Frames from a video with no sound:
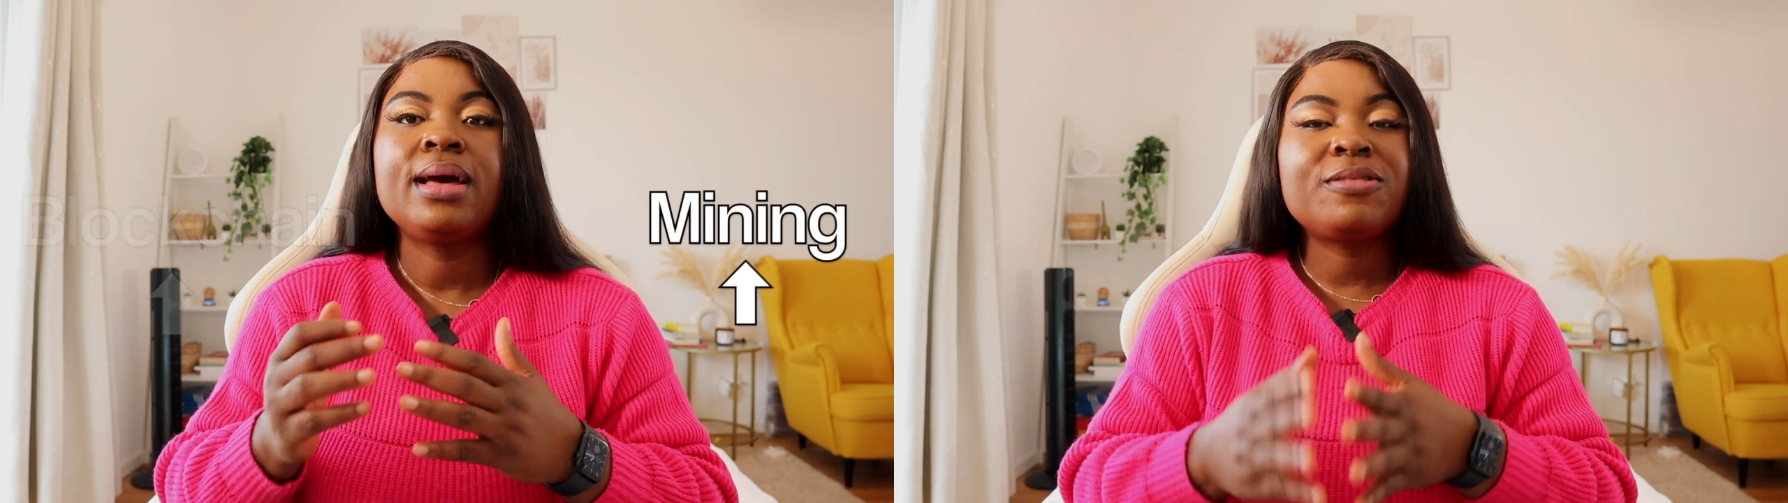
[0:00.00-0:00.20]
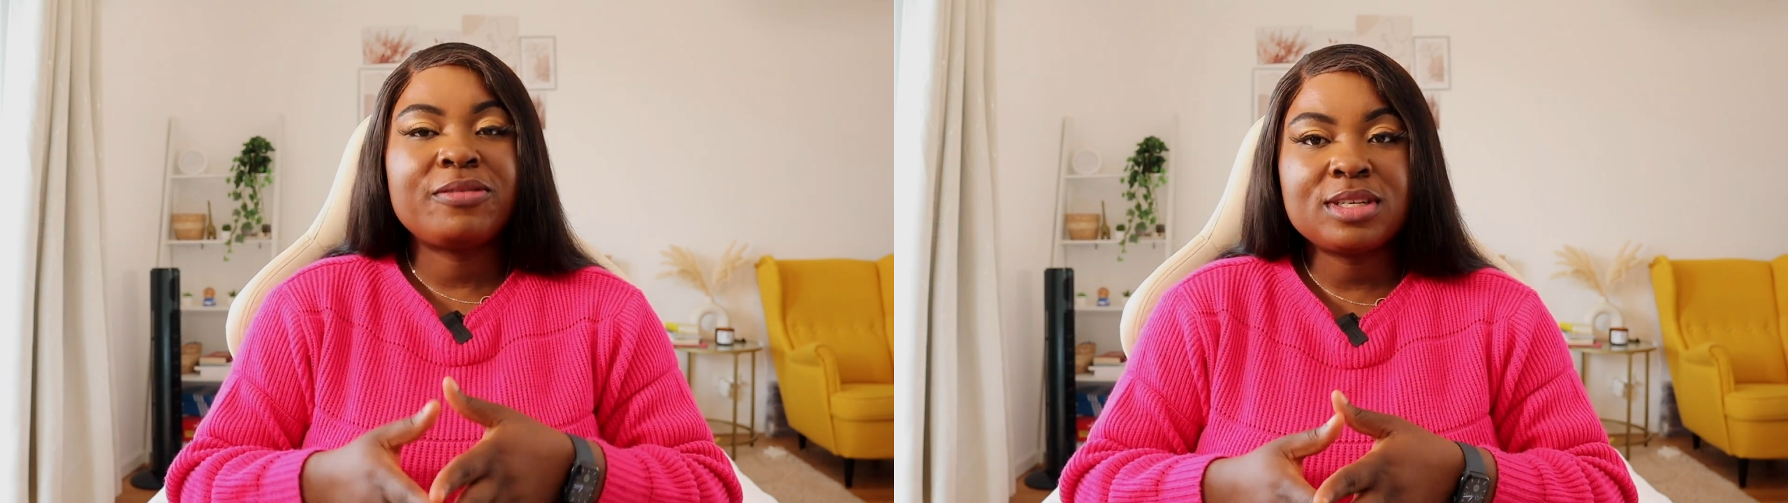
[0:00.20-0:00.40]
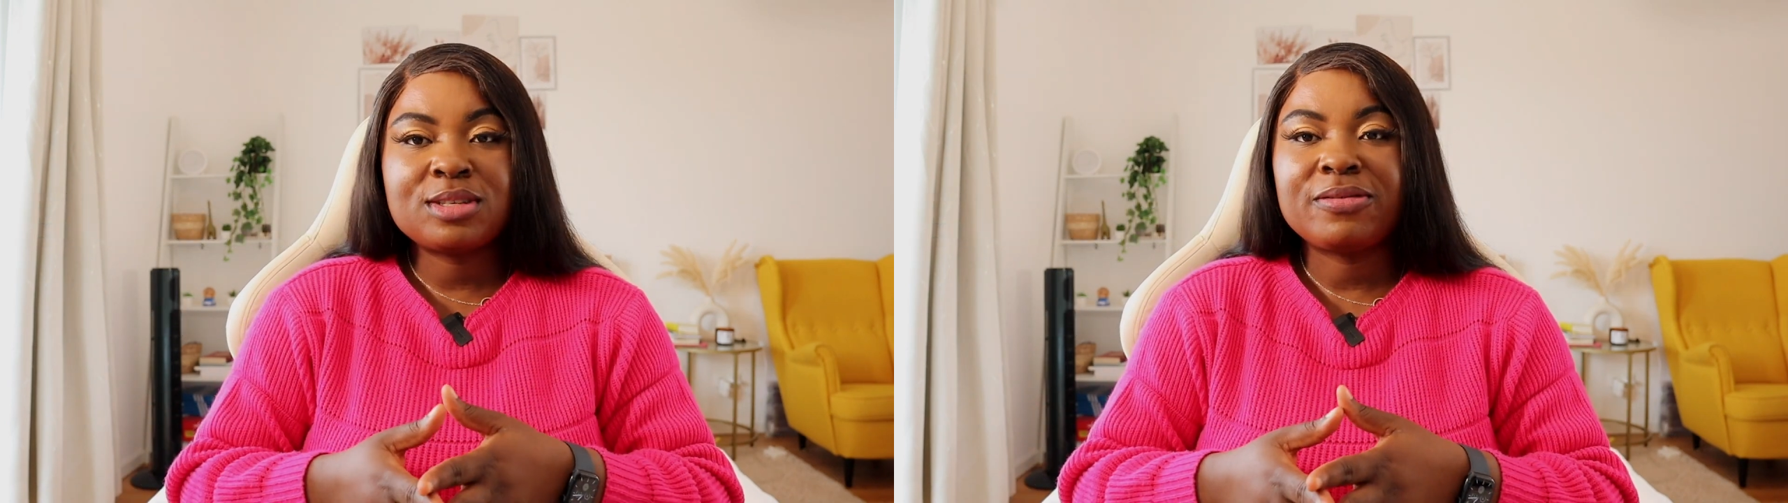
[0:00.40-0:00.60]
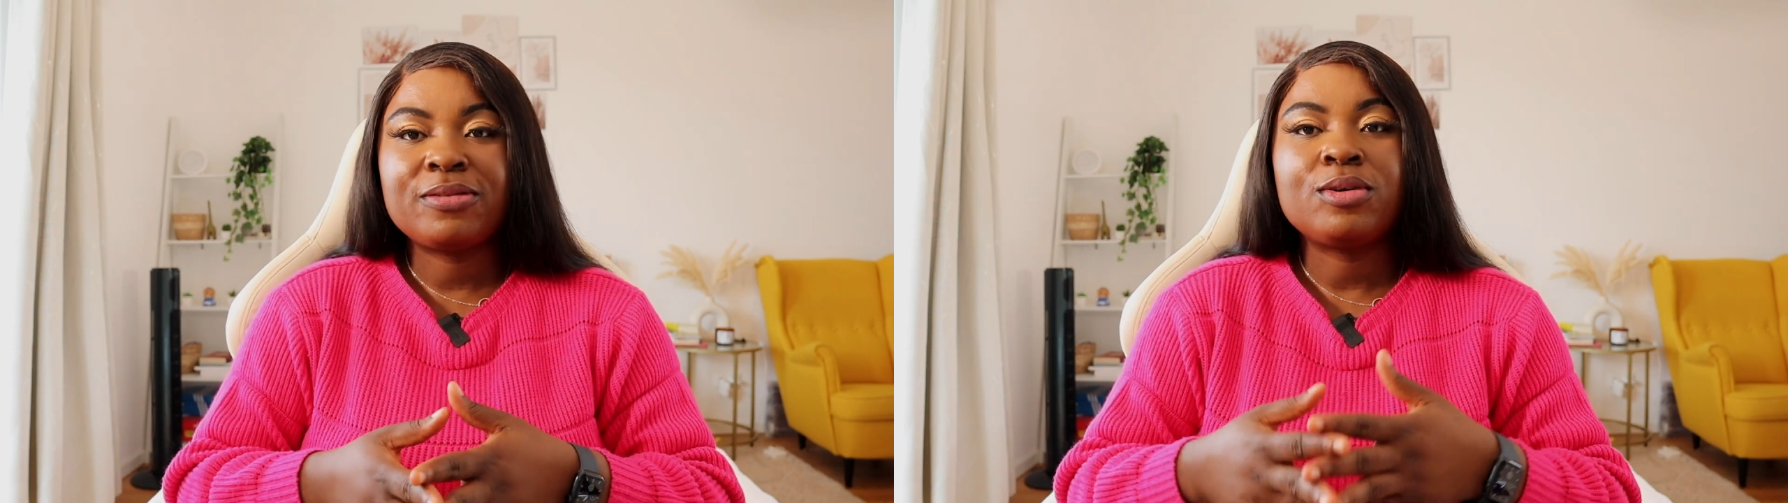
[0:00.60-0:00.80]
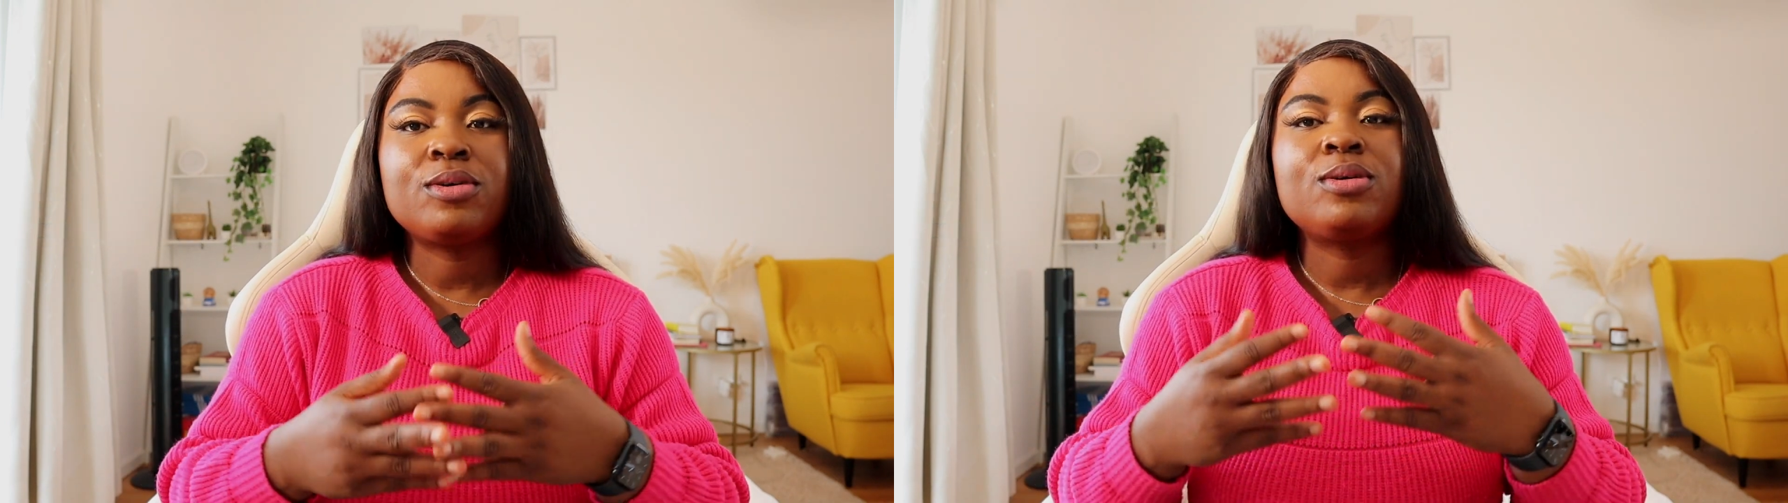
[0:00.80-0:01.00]
So first
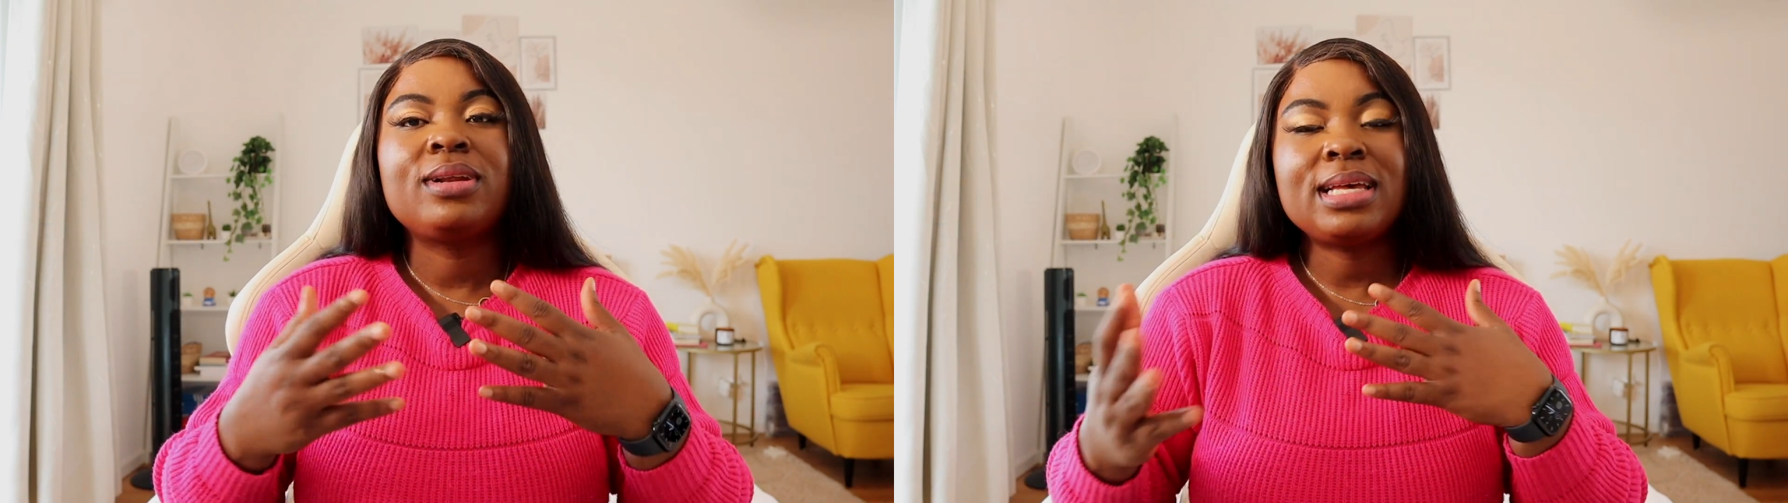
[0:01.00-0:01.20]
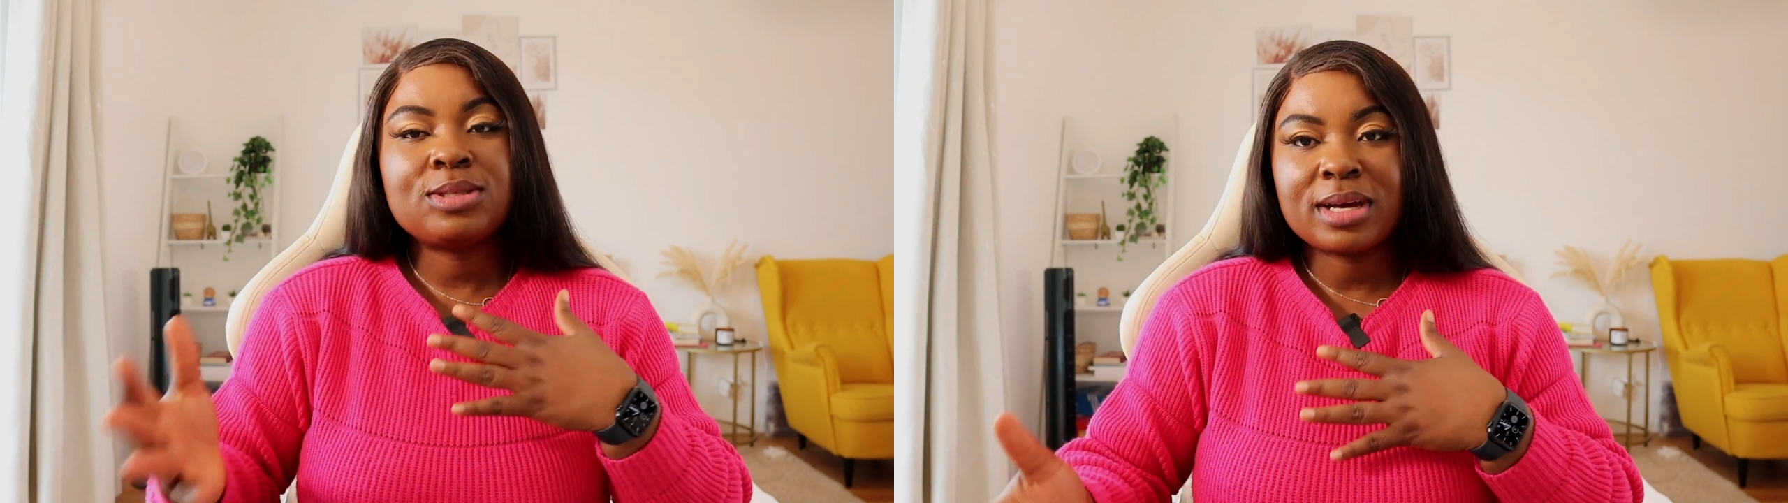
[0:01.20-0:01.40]
of all, let's